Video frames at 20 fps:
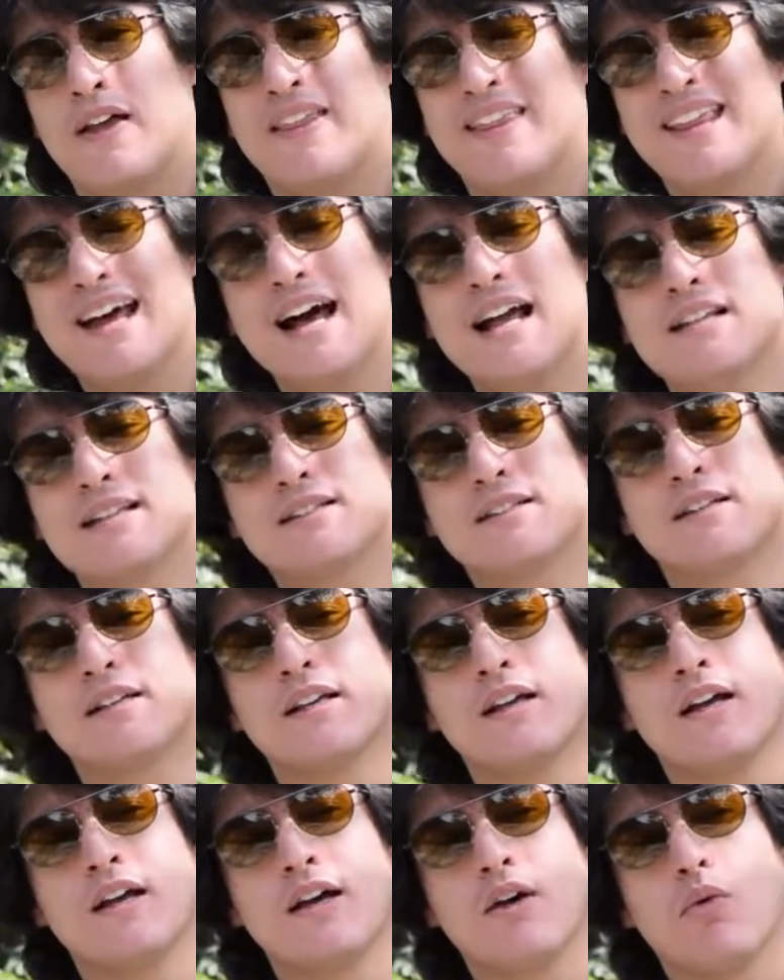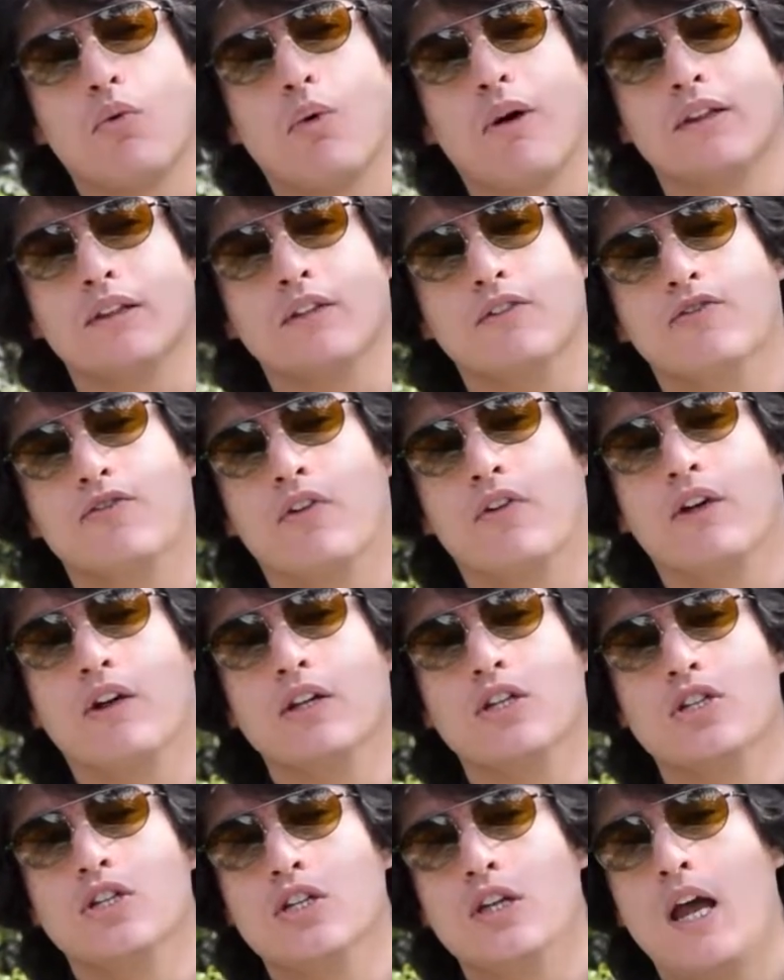That's what
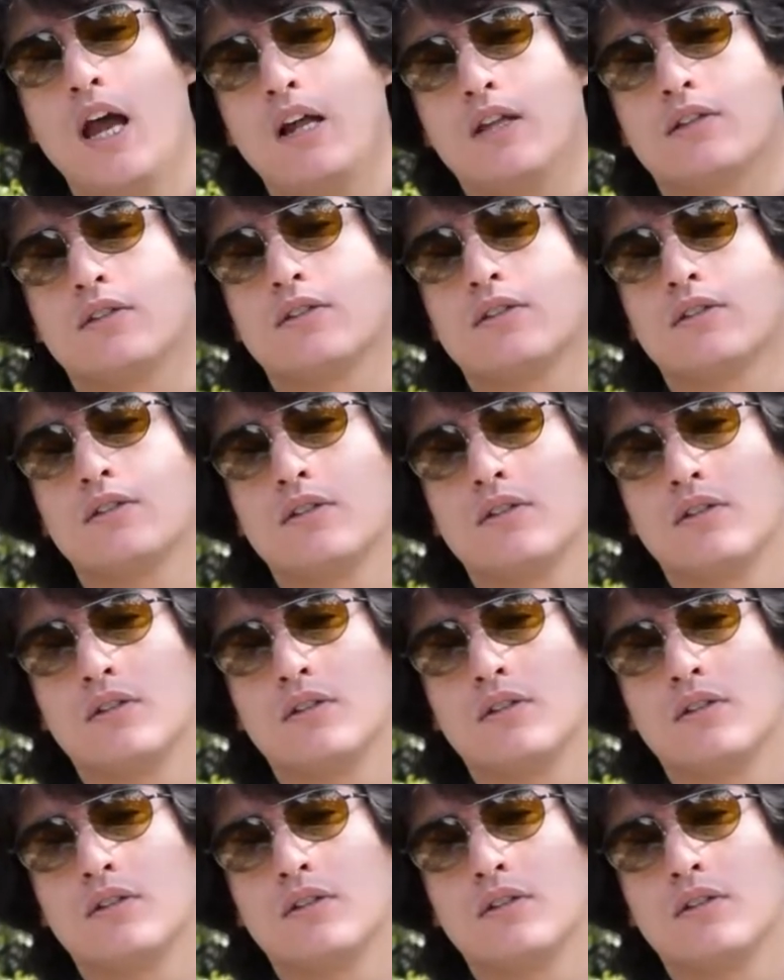differentiates